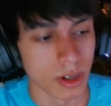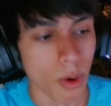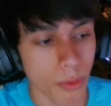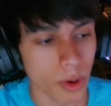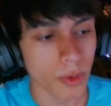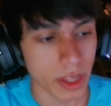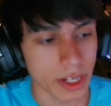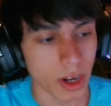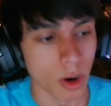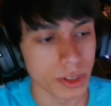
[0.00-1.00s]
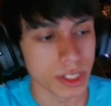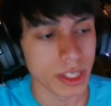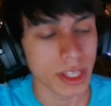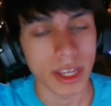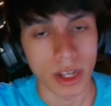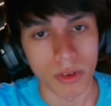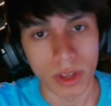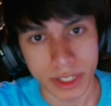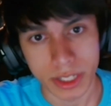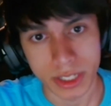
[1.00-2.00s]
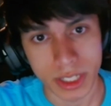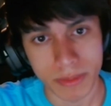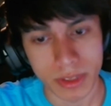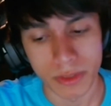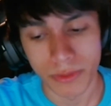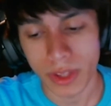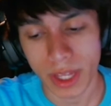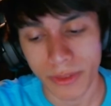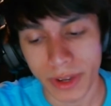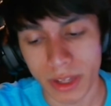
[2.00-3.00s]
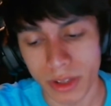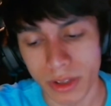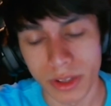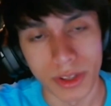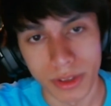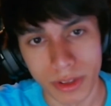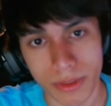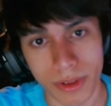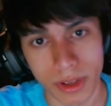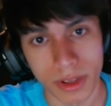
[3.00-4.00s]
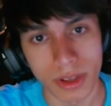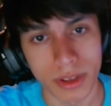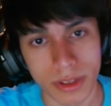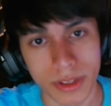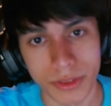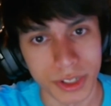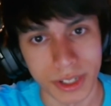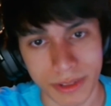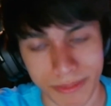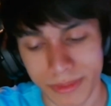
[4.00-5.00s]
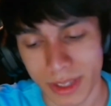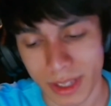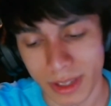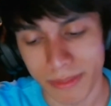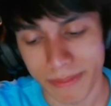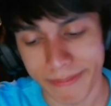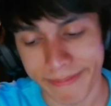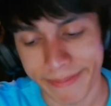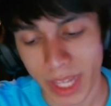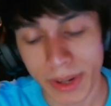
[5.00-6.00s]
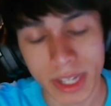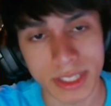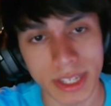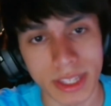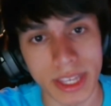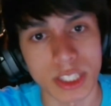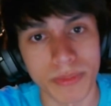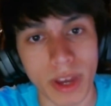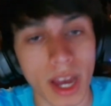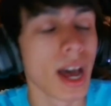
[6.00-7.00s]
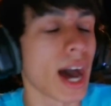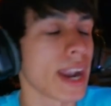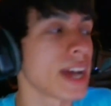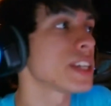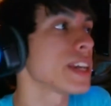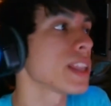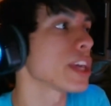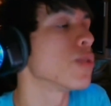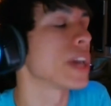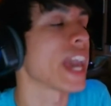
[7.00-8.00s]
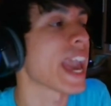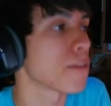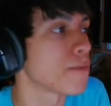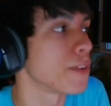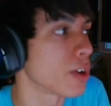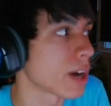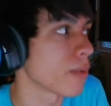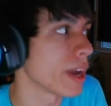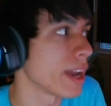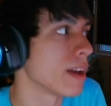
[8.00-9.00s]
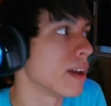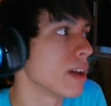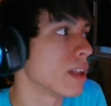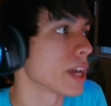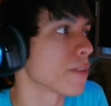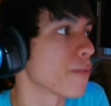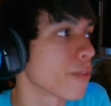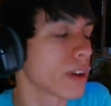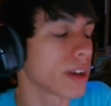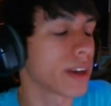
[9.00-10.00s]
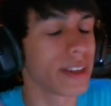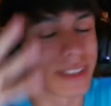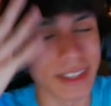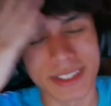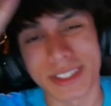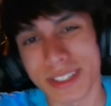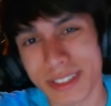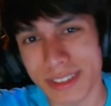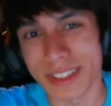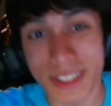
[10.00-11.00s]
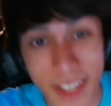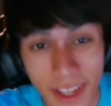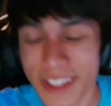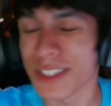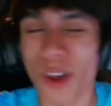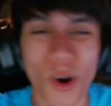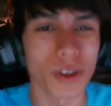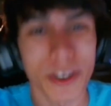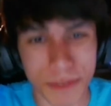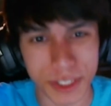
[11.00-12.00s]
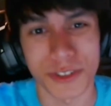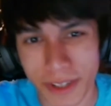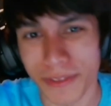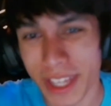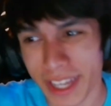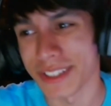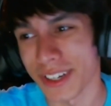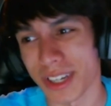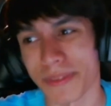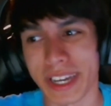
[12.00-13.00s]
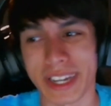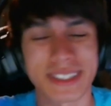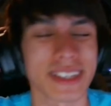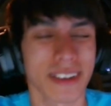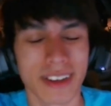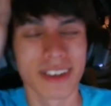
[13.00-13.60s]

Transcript: over something like in a relationship, to feel that way, you shouldn't. You know, I'm not saying like you can't feel that way. Like it's just this is the whole self-destructive thing I was talking about, guys. Like